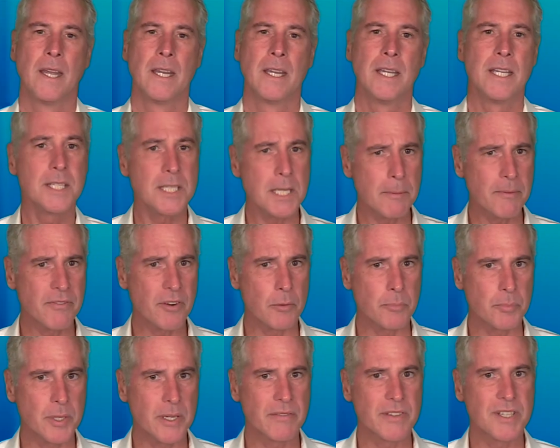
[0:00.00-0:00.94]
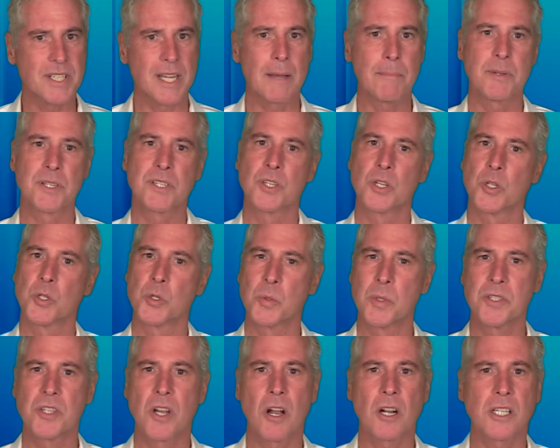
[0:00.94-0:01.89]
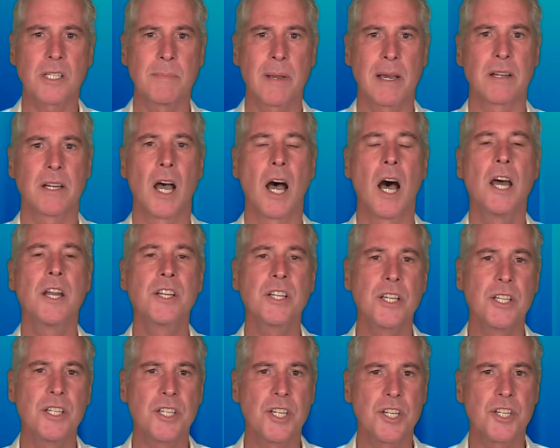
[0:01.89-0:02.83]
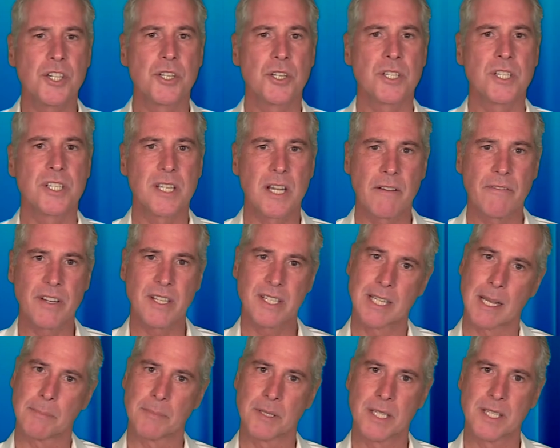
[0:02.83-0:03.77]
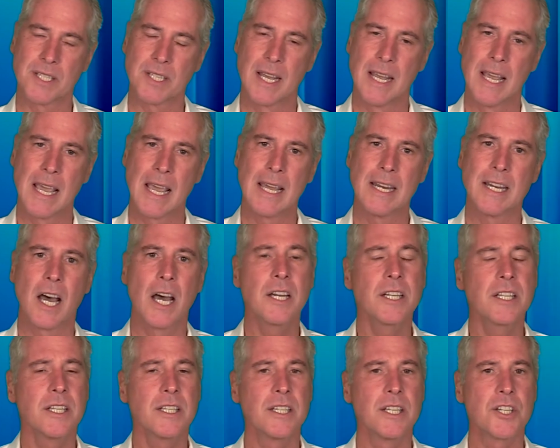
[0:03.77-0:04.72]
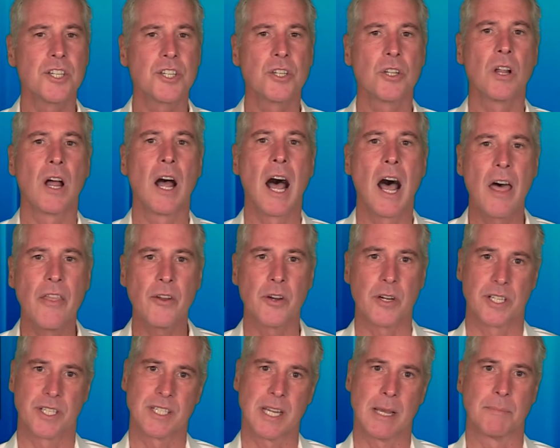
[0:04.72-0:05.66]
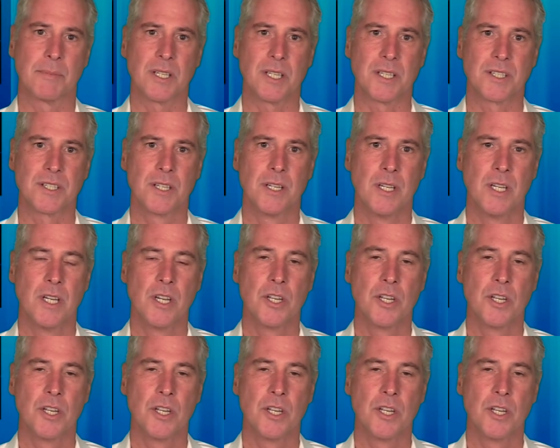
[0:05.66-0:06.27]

In some of our previous episodes, we talked about unconditional self-acceptance and unconditional other acceptance.